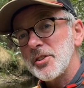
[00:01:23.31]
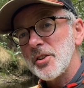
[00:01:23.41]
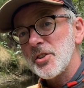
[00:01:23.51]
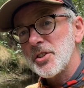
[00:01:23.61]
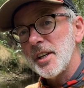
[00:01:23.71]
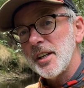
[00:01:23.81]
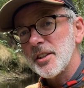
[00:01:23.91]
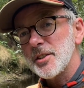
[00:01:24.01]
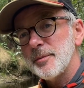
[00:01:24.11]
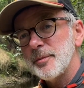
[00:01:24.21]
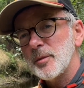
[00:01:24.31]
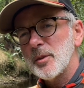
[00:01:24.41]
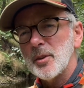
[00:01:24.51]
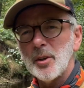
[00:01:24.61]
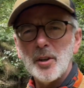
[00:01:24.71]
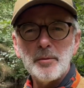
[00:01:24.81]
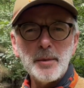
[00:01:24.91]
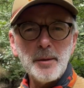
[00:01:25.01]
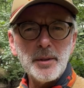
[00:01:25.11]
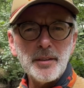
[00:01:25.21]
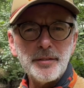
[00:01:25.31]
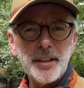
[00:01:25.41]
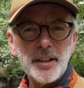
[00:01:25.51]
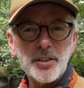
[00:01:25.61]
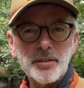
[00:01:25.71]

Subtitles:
the start, or maybe the finish.